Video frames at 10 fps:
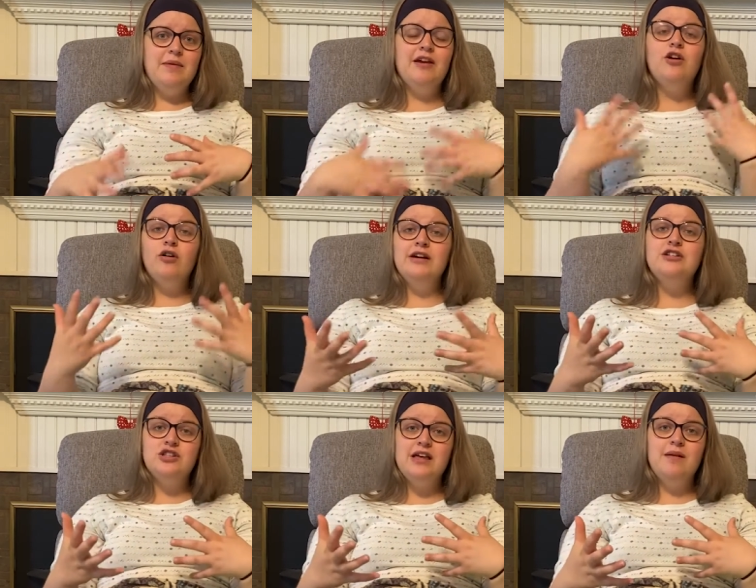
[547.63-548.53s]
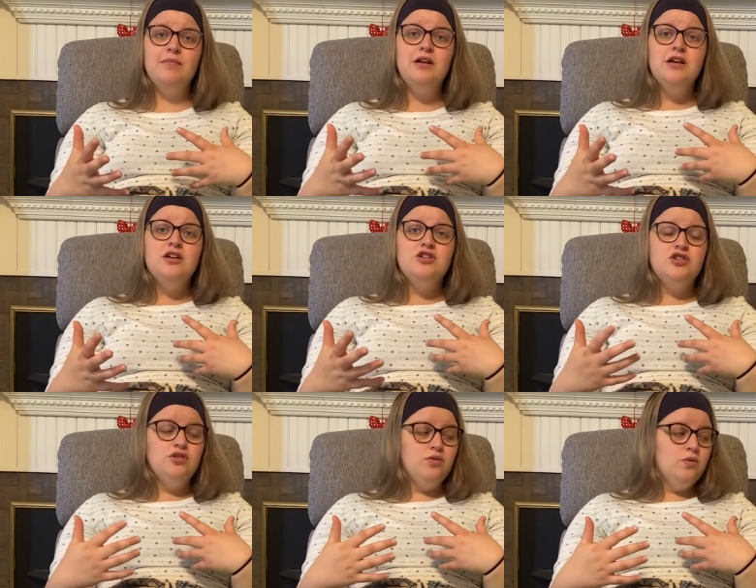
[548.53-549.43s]
encourage them
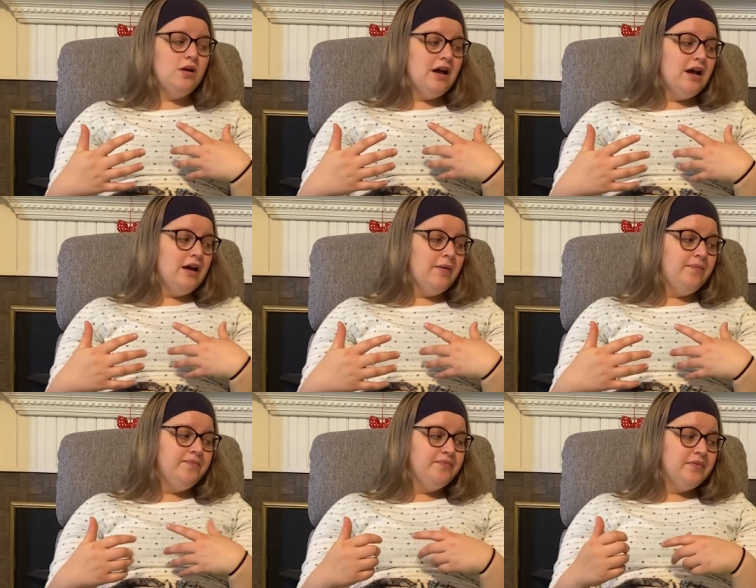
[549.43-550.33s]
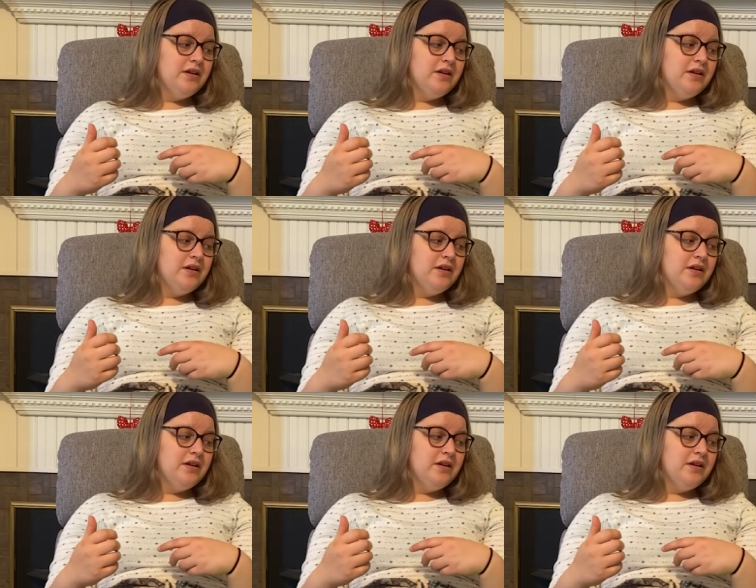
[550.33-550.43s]
to um,